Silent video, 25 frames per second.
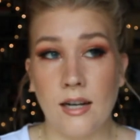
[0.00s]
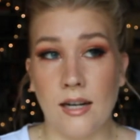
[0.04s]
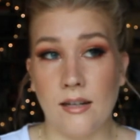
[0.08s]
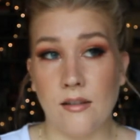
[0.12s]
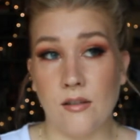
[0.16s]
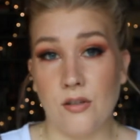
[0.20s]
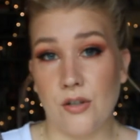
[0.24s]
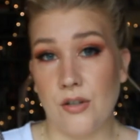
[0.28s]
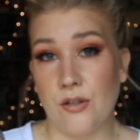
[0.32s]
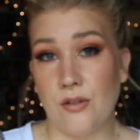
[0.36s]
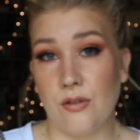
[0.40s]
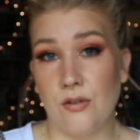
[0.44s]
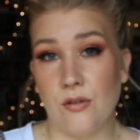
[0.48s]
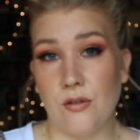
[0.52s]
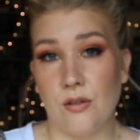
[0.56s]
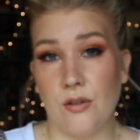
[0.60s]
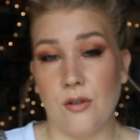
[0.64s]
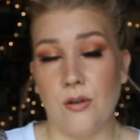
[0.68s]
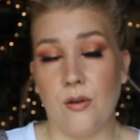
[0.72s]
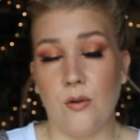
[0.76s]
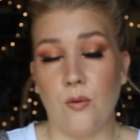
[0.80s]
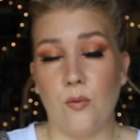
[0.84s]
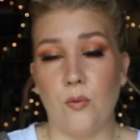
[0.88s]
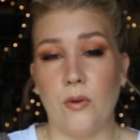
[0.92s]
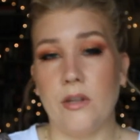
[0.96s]
I started to
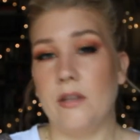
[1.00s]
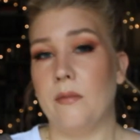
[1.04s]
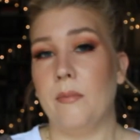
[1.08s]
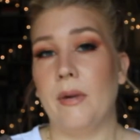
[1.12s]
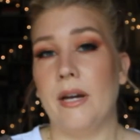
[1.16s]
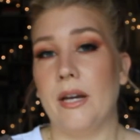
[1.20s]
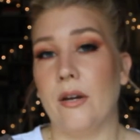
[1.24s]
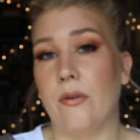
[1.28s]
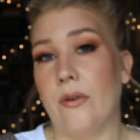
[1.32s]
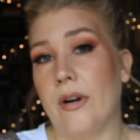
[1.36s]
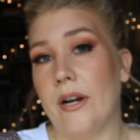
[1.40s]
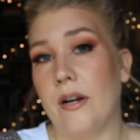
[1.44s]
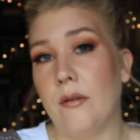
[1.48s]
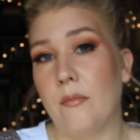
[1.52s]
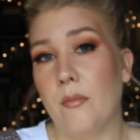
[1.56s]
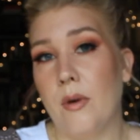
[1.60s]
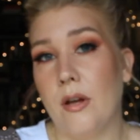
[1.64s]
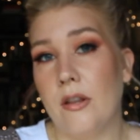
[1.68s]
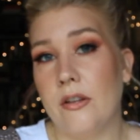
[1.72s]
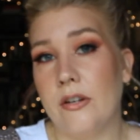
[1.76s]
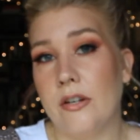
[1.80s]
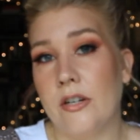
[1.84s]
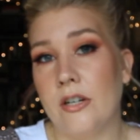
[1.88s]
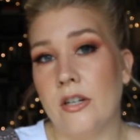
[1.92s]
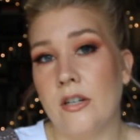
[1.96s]
sew with my
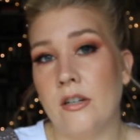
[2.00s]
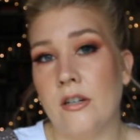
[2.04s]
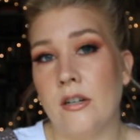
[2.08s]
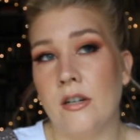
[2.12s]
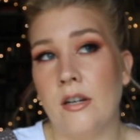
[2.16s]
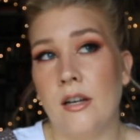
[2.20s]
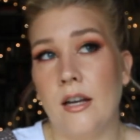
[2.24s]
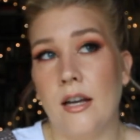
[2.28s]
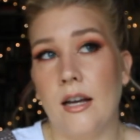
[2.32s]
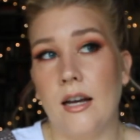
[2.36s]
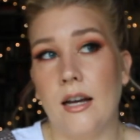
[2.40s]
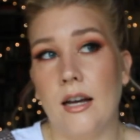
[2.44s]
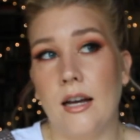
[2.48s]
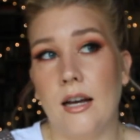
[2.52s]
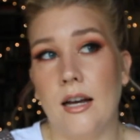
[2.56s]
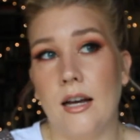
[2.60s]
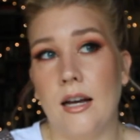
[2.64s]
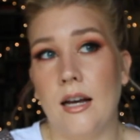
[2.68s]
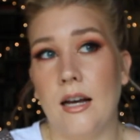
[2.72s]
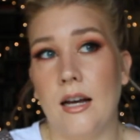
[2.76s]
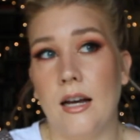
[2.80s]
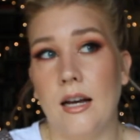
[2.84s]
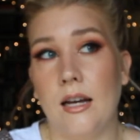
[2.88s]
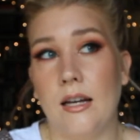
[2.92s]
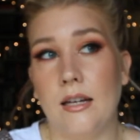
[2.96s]
grandmother
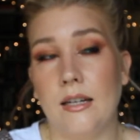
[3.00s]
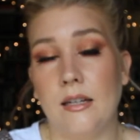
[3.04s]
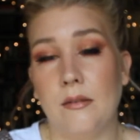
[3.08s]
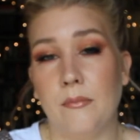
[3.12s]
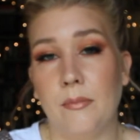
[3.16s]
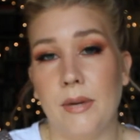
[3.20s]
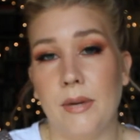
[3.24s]
in